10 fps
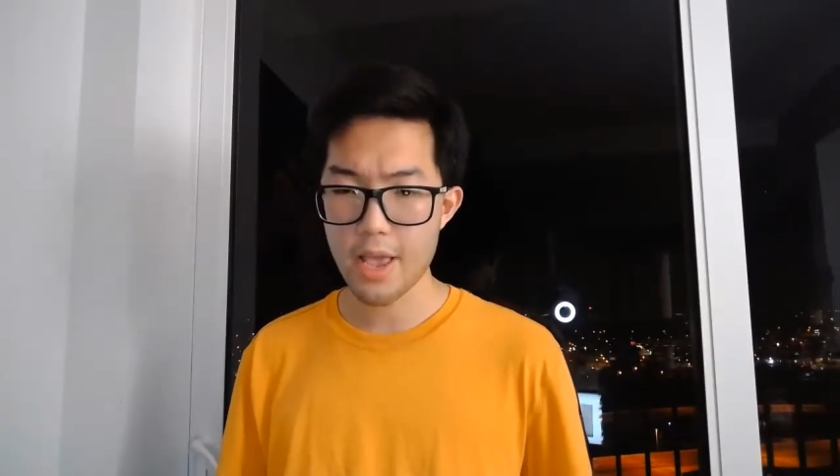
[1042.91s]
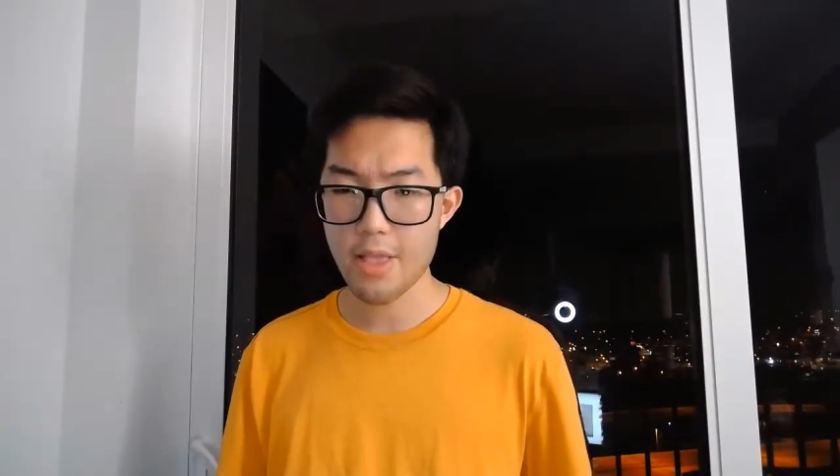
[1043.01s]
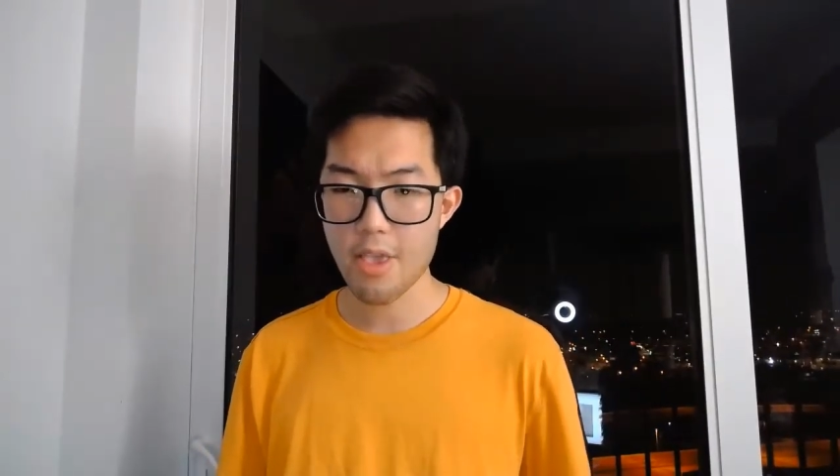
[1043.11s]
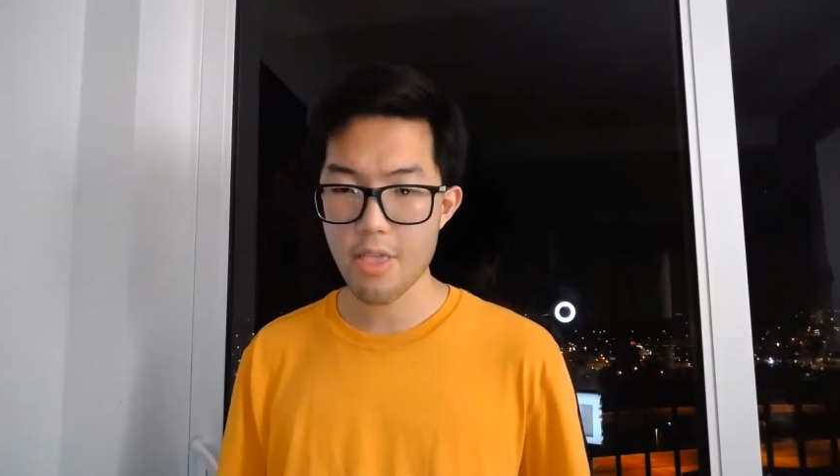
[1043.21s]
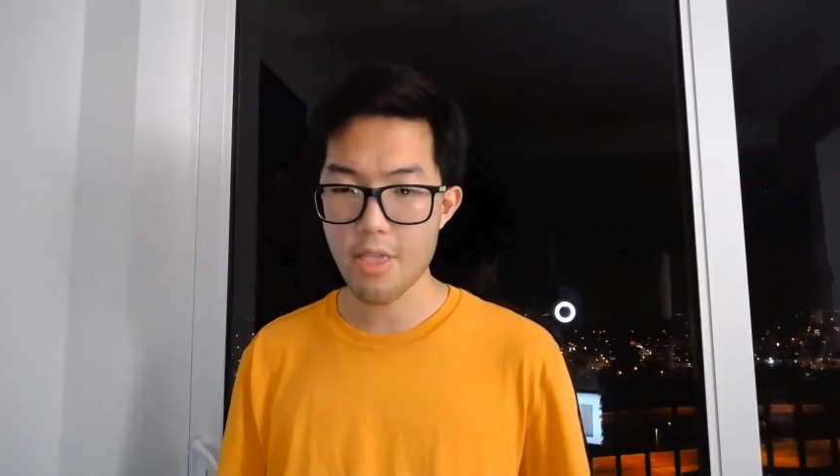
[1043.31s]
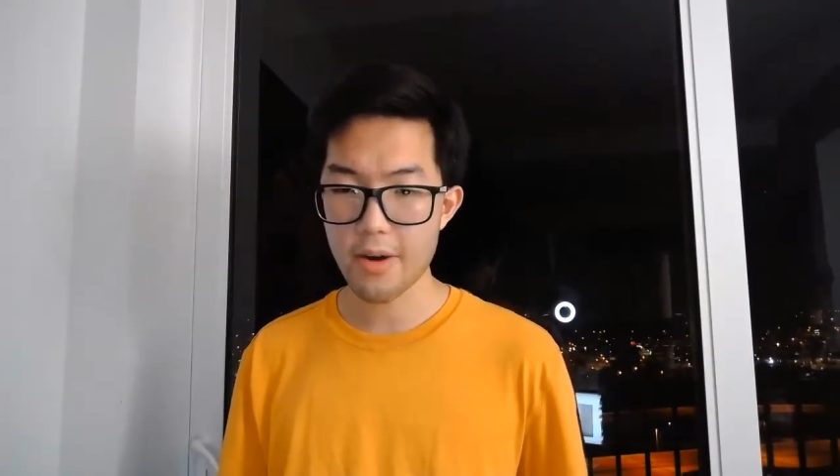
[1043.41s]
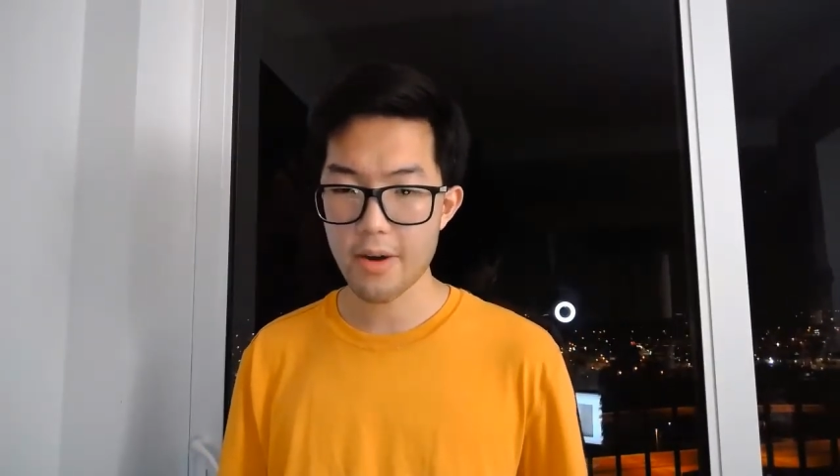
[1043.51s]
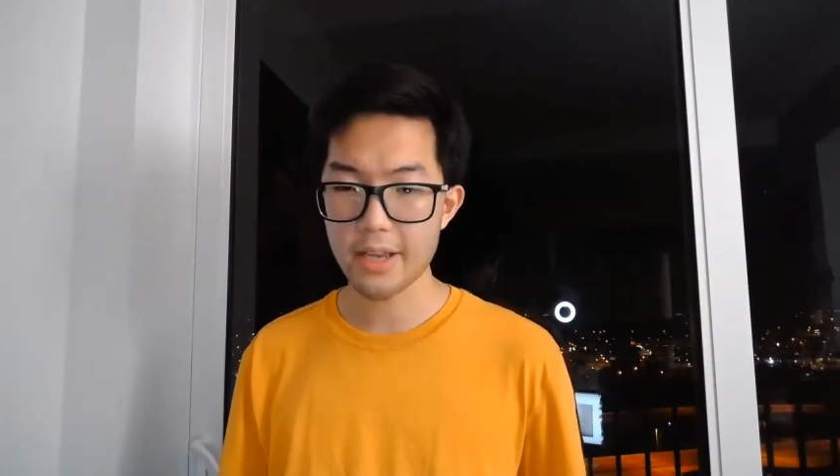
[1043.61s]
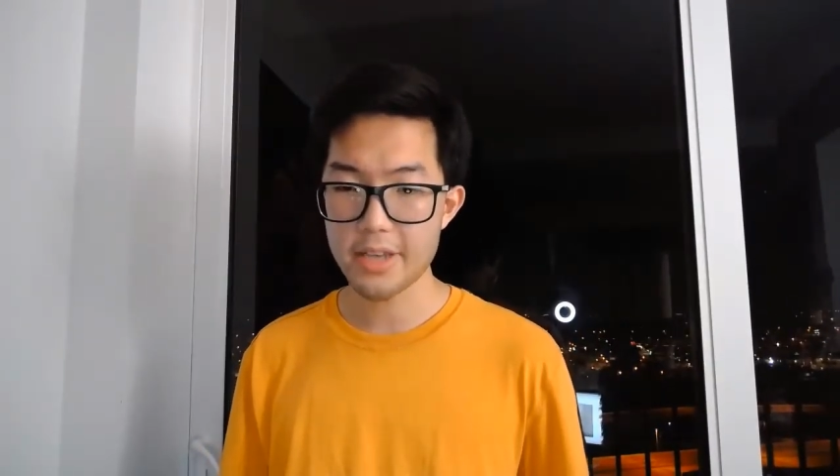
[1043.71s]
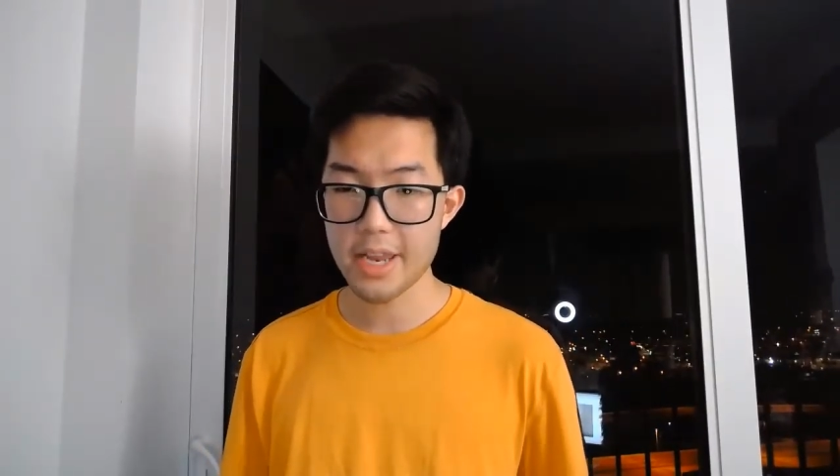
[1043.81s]
and their
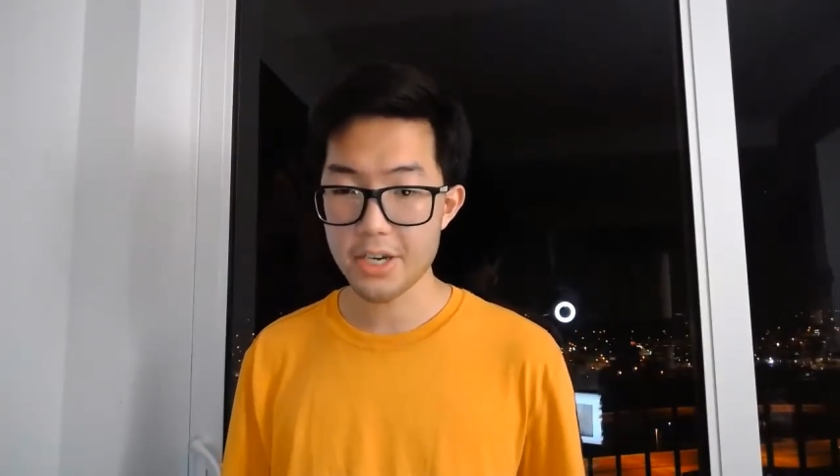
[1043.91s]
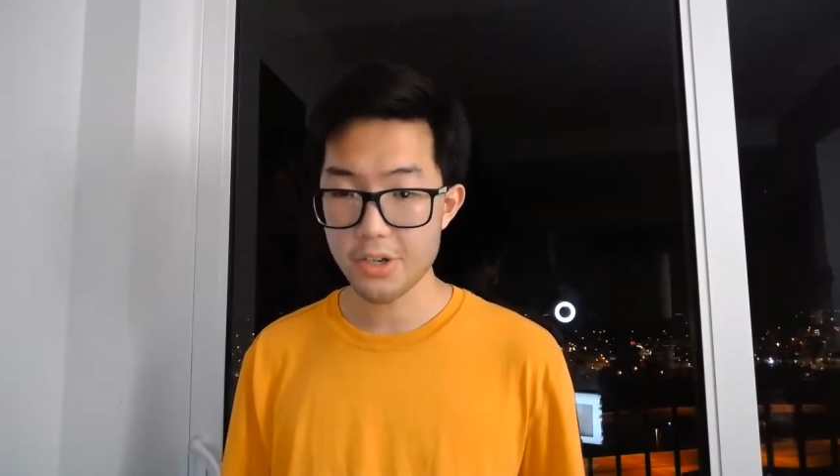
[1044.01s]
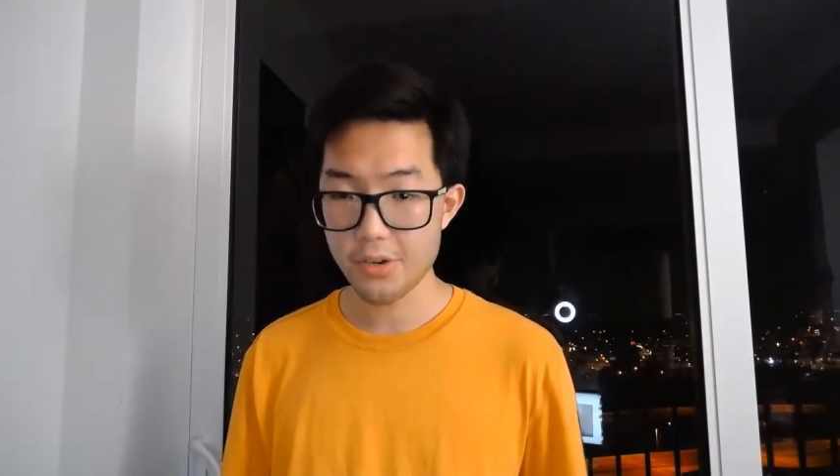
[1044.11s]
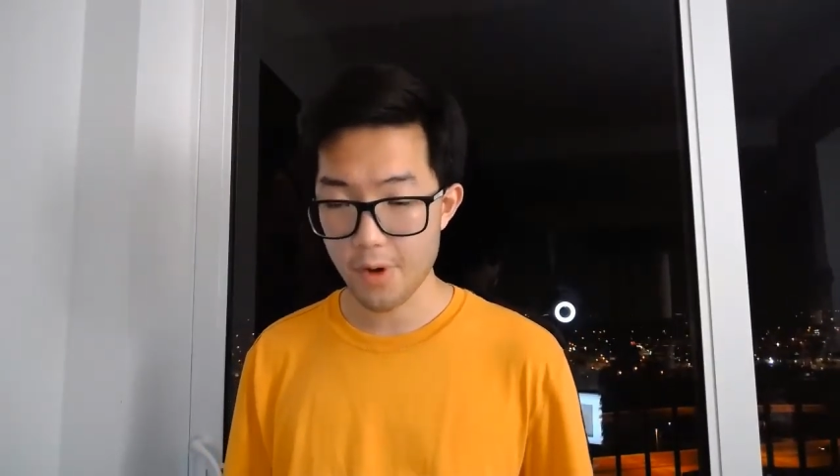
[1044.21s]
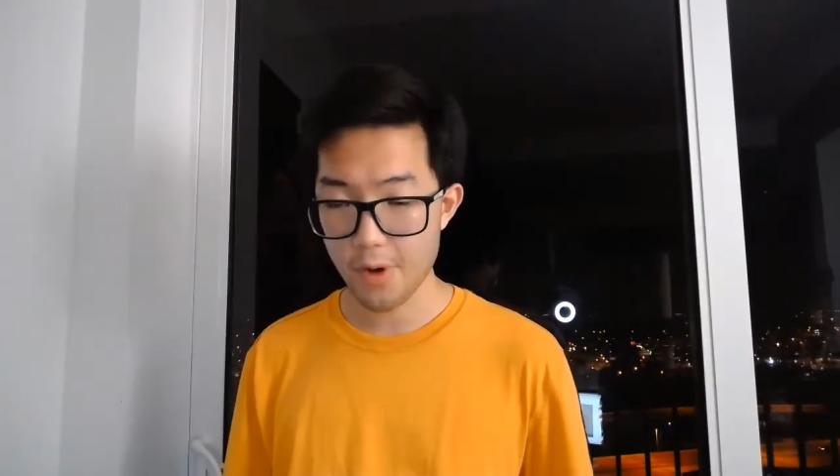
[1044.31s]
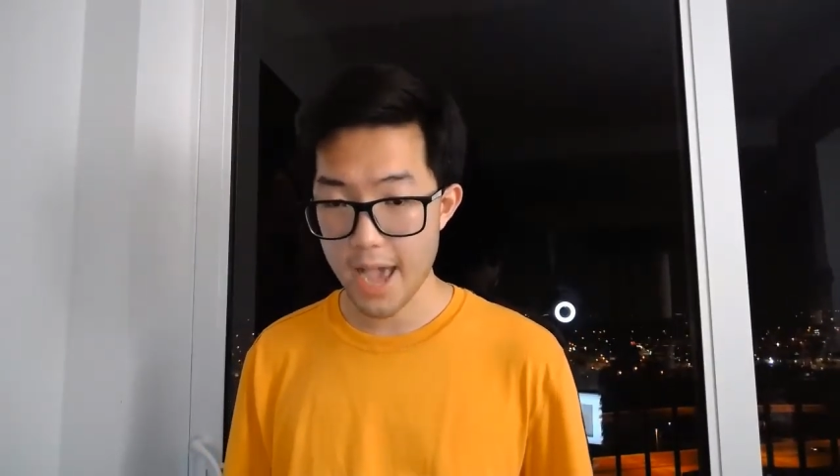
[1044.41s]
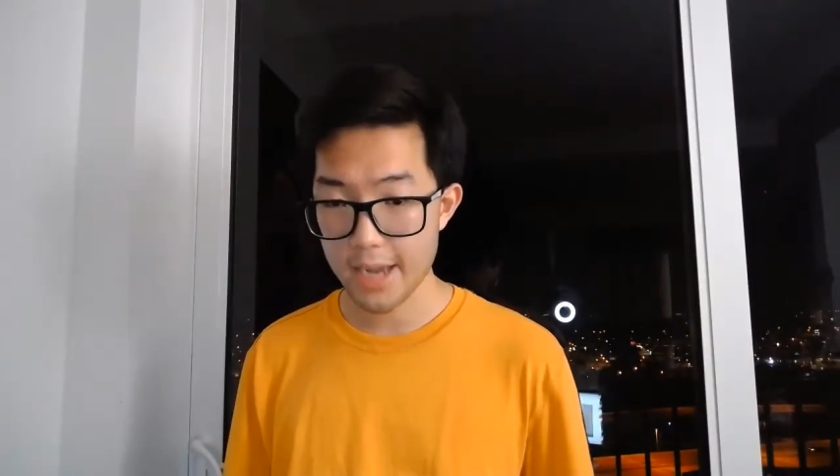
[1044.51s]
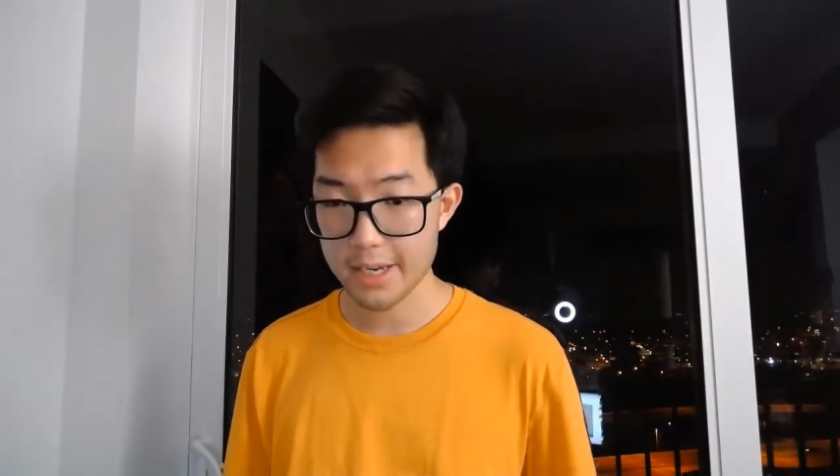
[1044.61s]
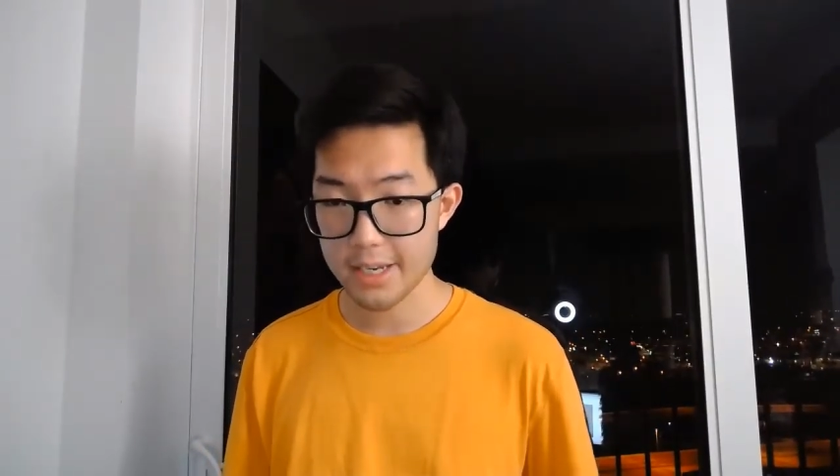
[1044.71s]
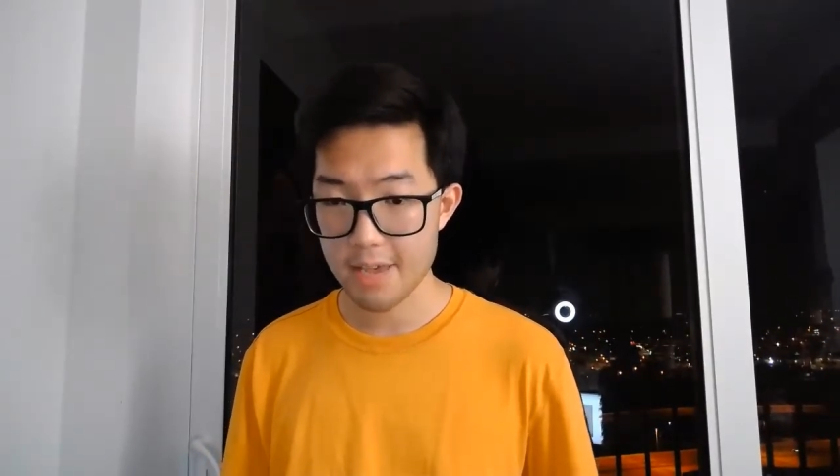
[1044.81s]
inclination for
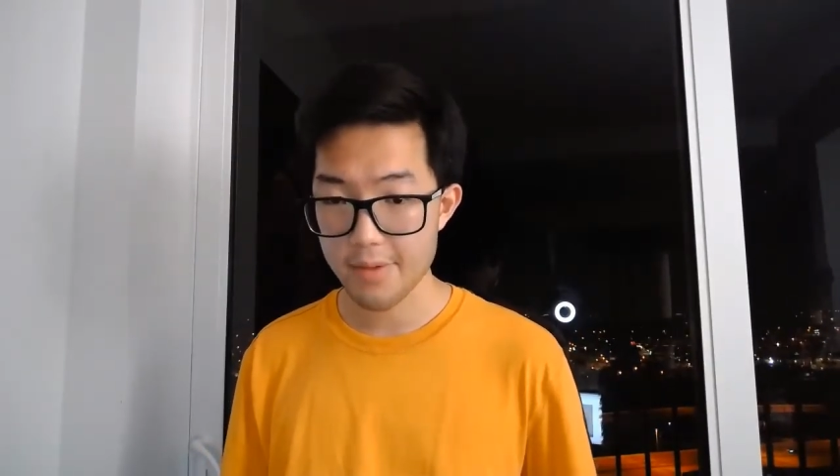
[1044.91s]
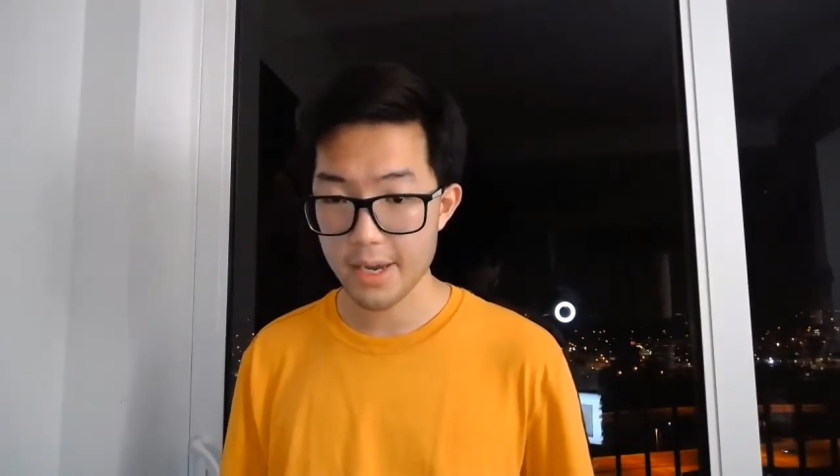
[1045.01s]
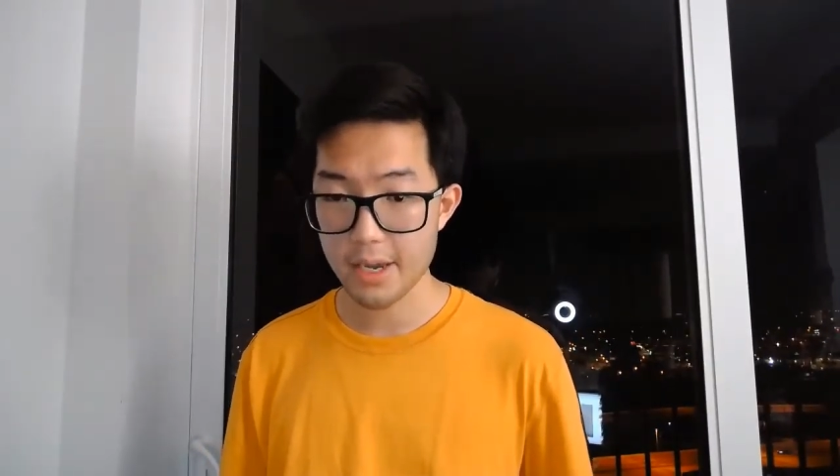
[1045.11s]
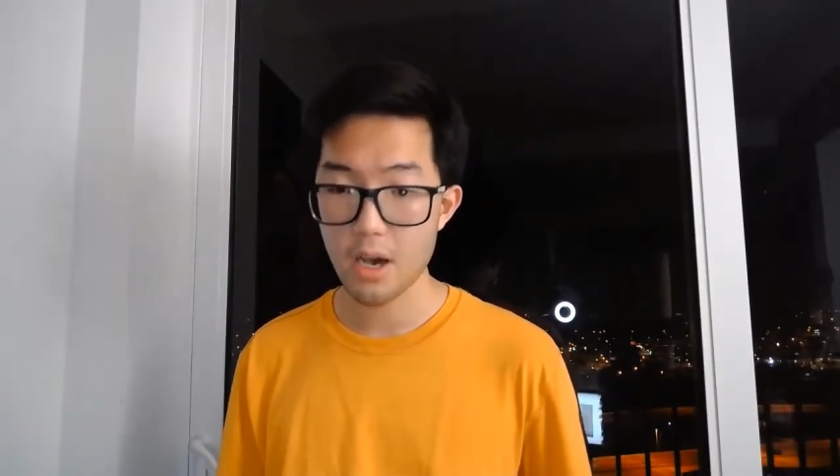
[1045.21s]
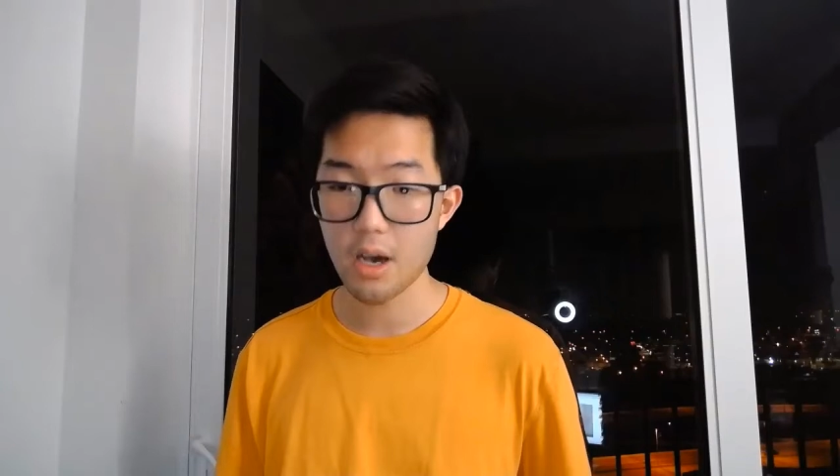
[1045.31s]
academic